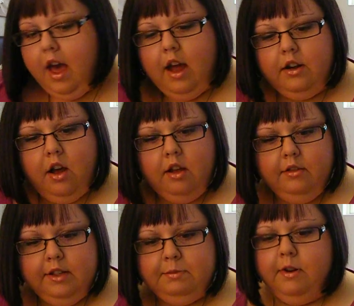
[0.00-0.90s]
all
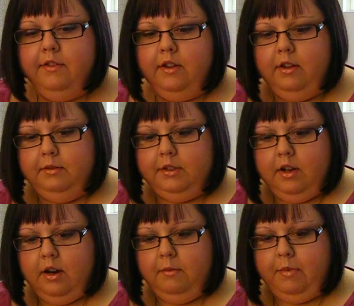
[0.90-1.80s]
of these perfumes
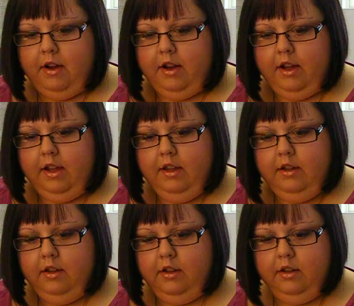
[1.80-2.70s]
are
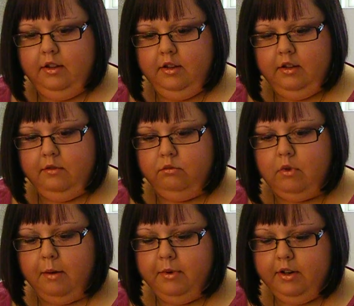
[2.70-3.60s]
by
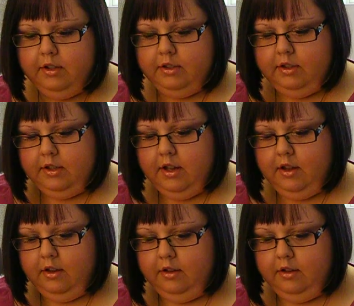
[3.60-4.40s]
Robert